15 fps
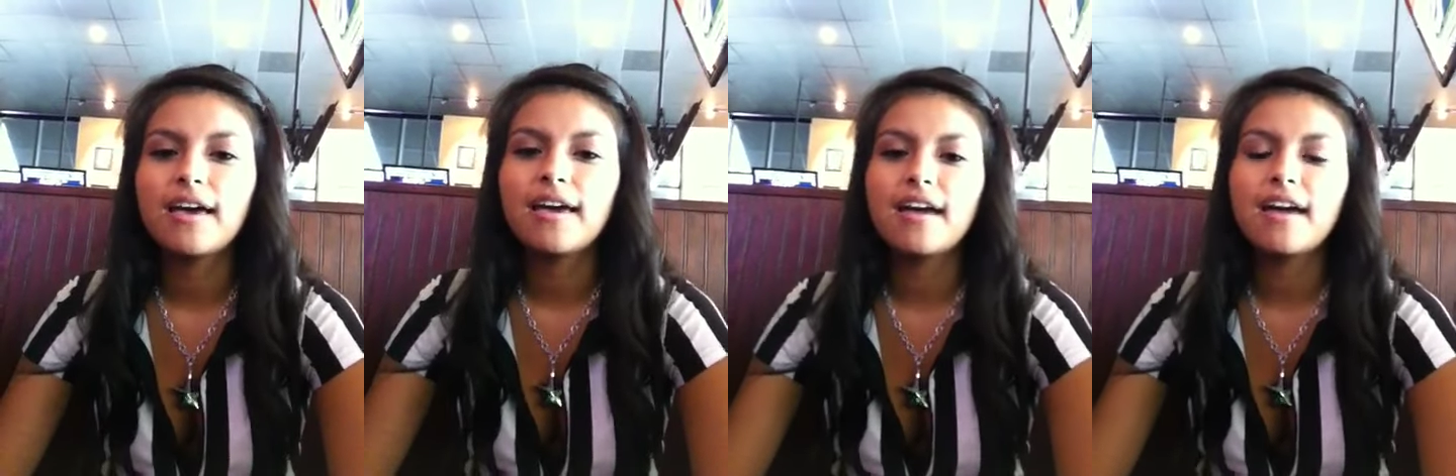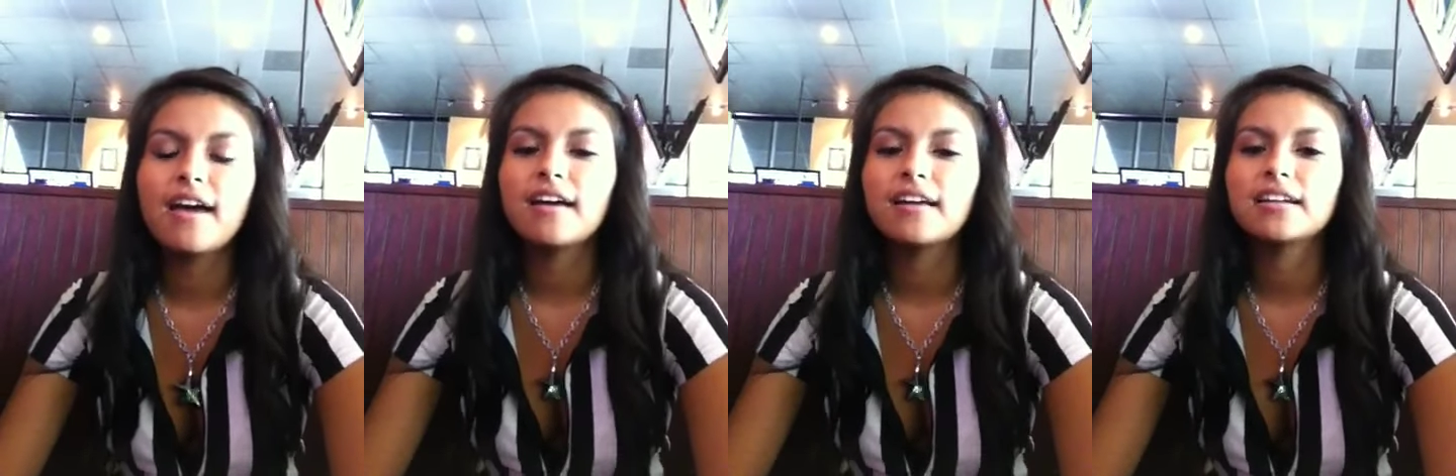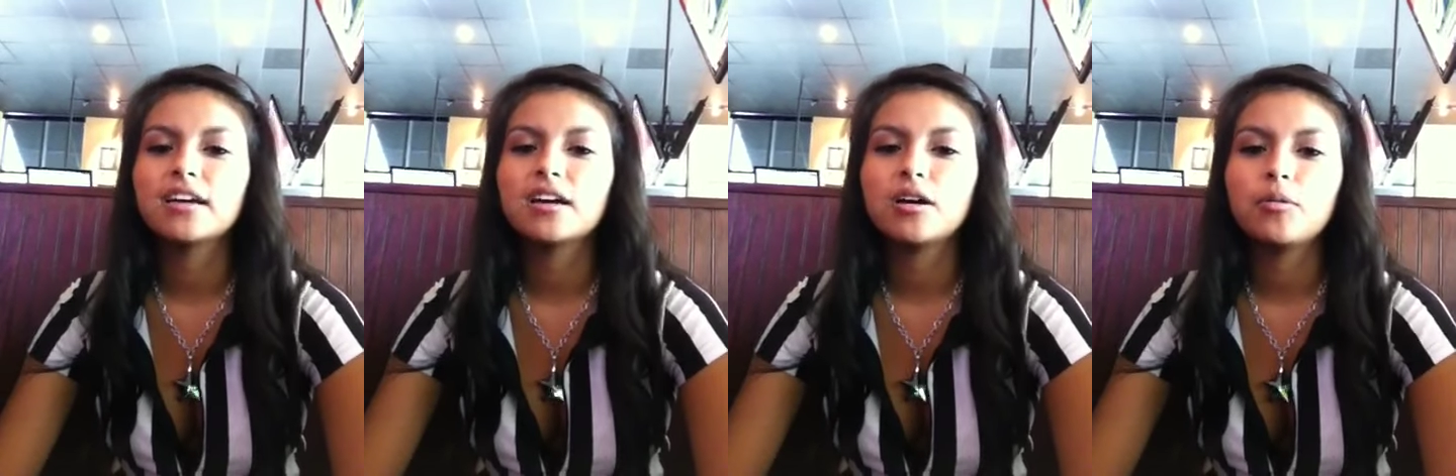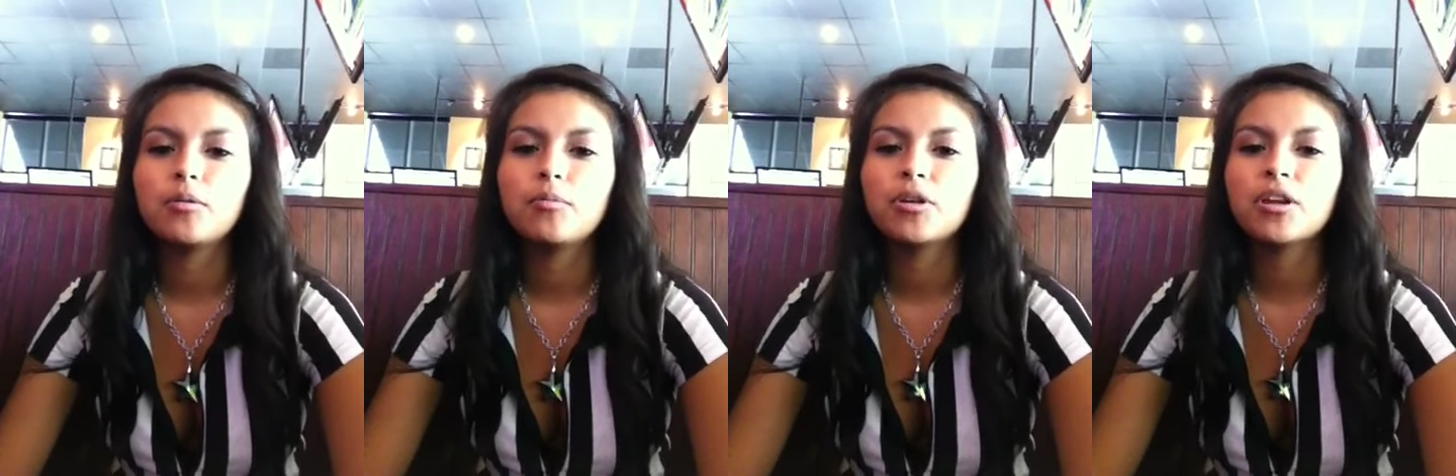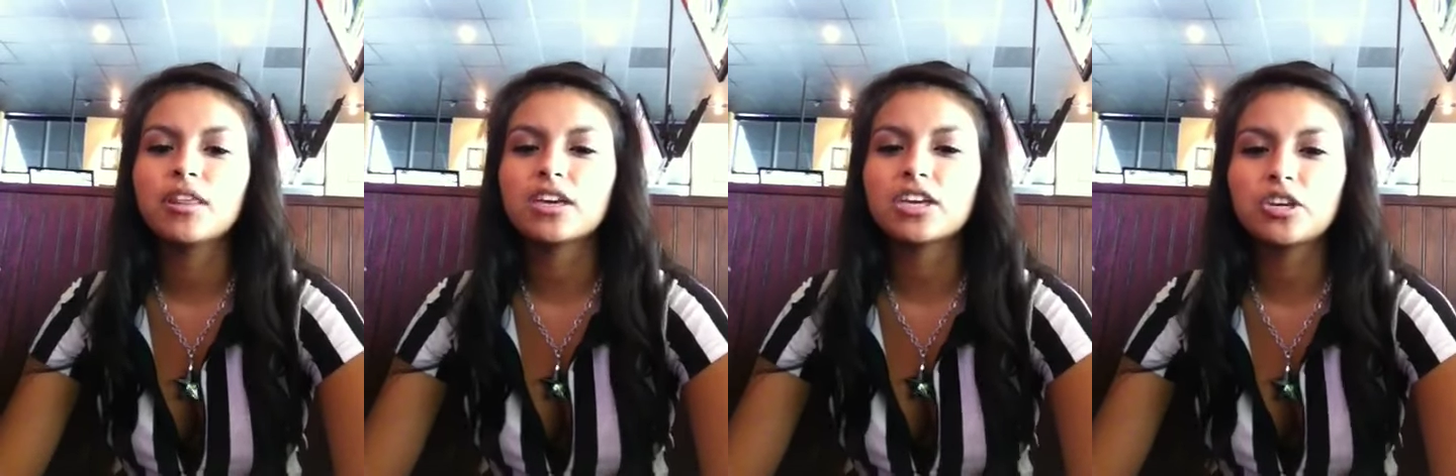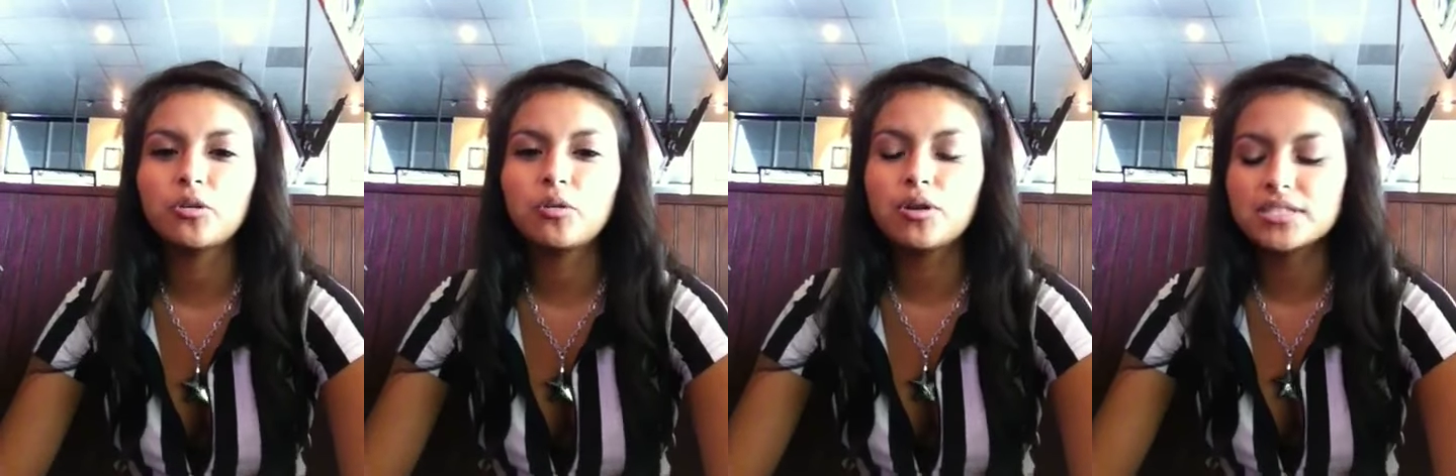and one of the
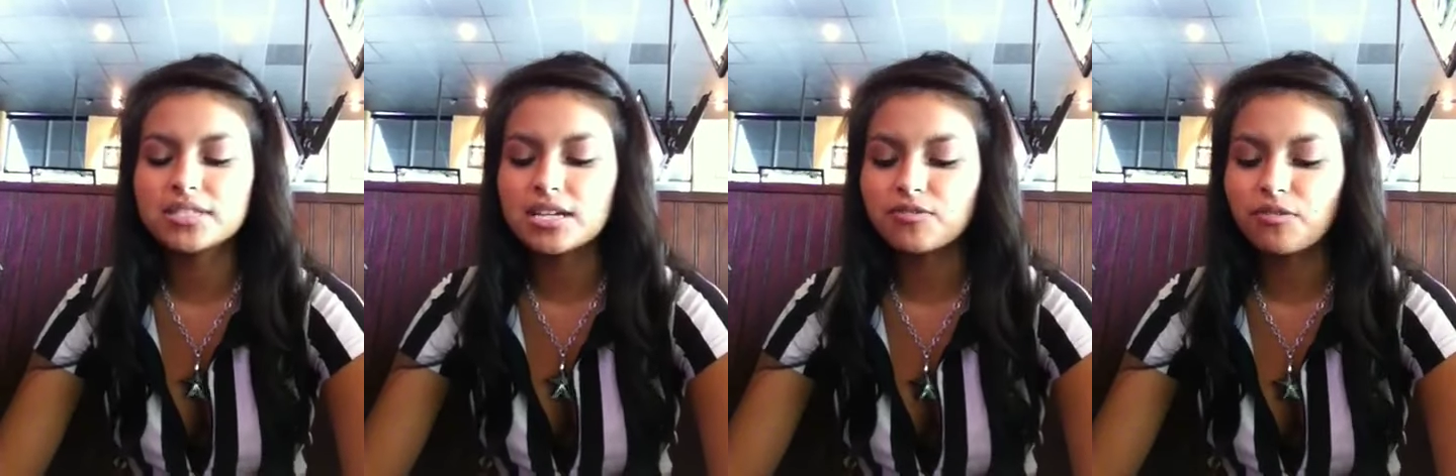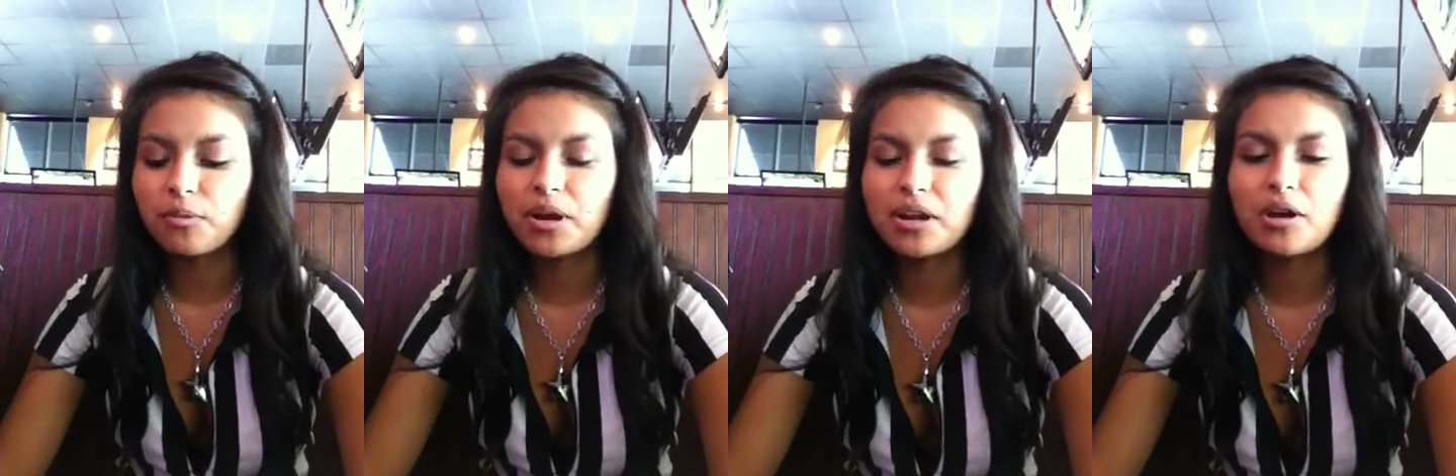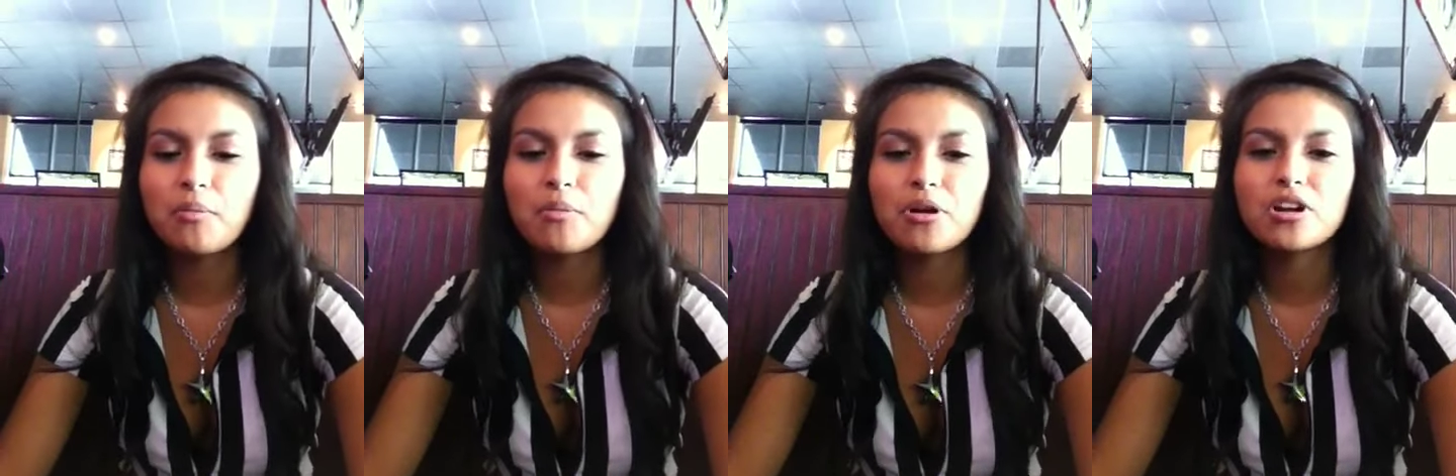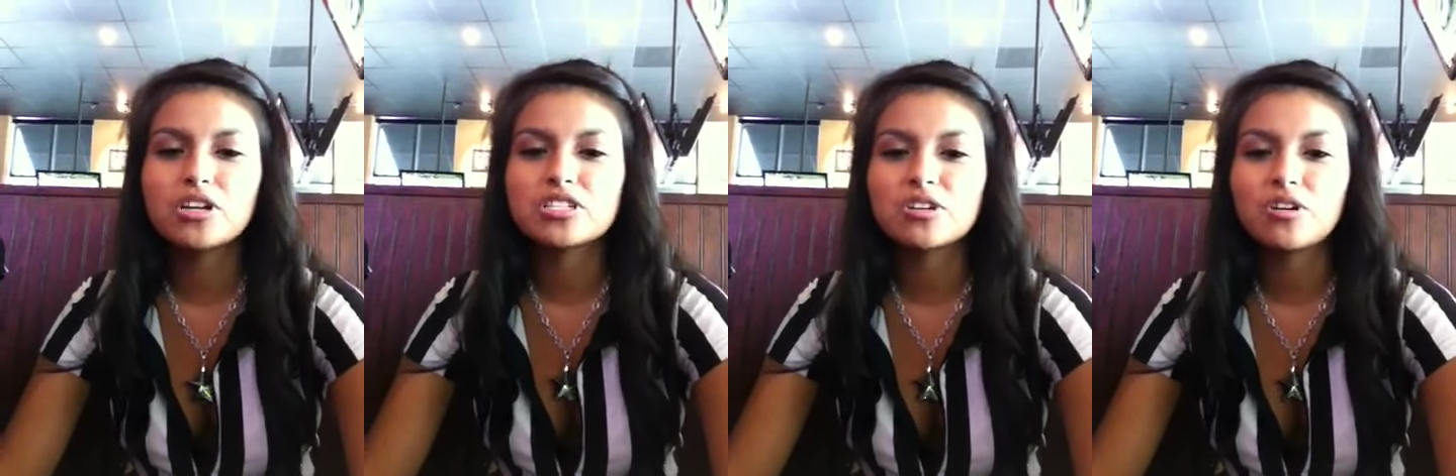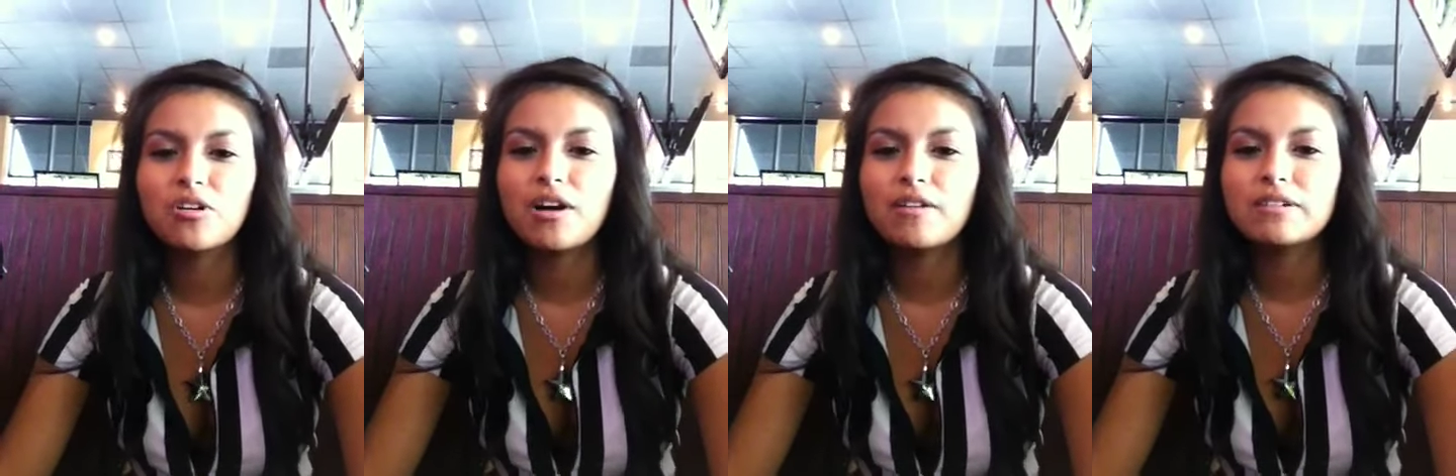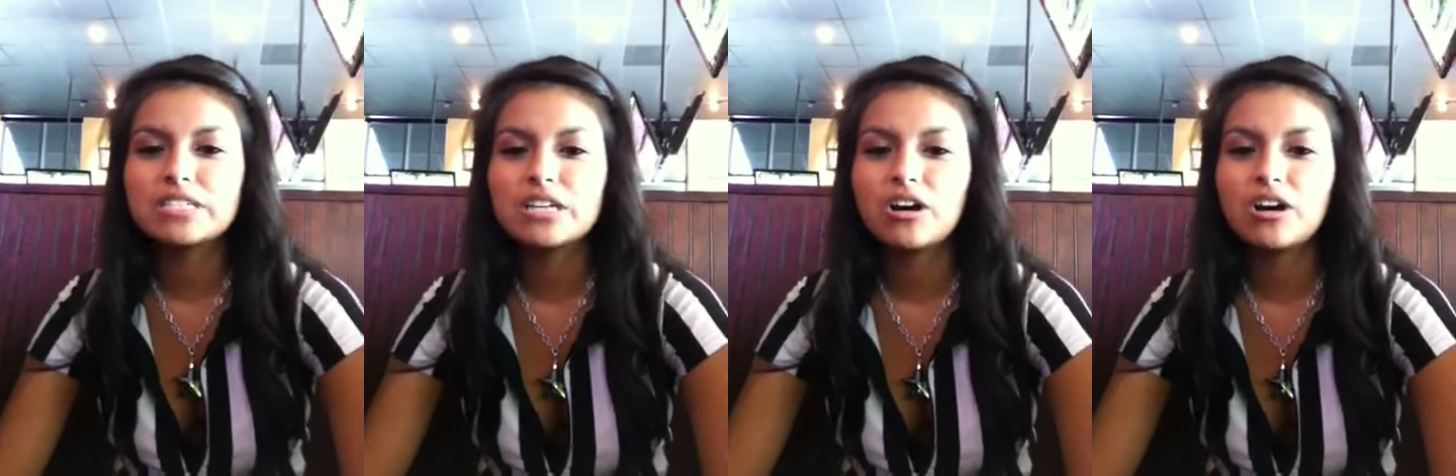cute ones asked for my number, so I was